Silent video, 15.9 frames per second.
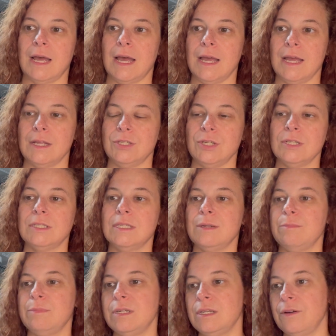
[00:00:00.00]
I had just
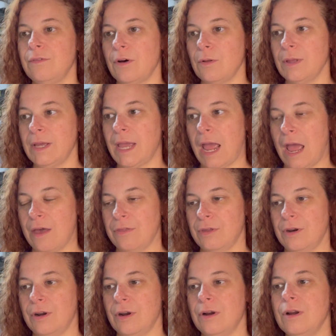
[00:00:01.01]
emptied a Foley
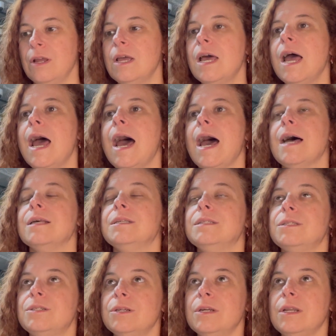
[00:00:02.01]
catheter. I
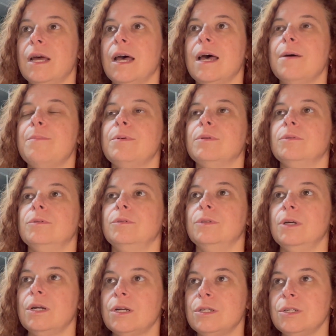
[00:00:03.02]
stood up,
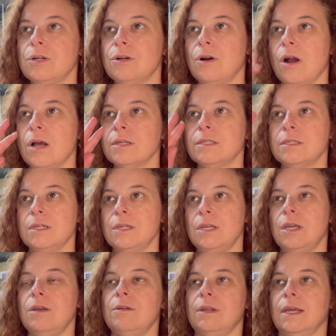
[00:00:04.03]
looked across the
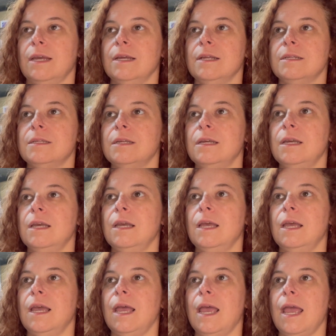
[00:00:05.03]
unit,
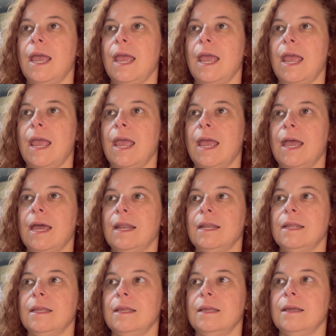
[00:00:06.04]

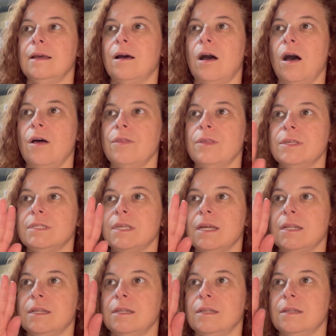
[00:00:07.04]
and all of a
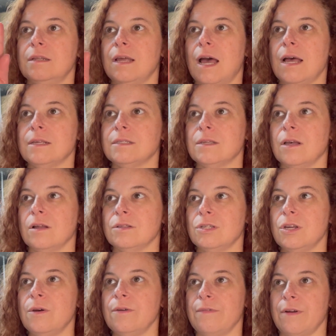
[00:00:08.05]
sudden I saw
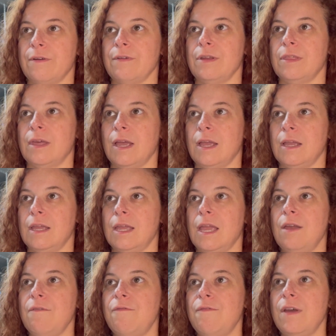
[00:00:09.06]
two of everything.
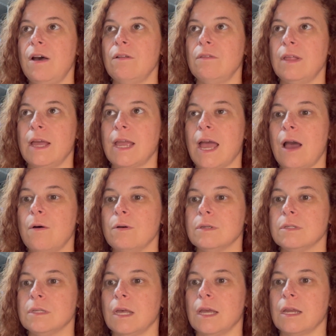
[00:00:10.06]
It felt like I
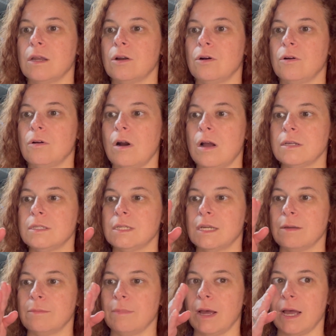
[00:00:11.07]
was like
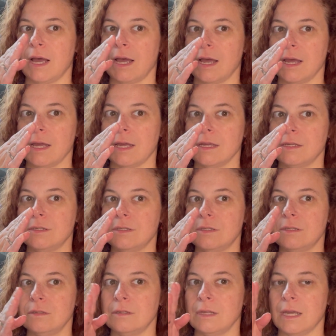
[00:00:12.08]
crossing my
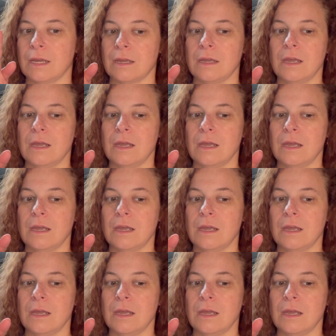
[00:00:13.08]
eyes, like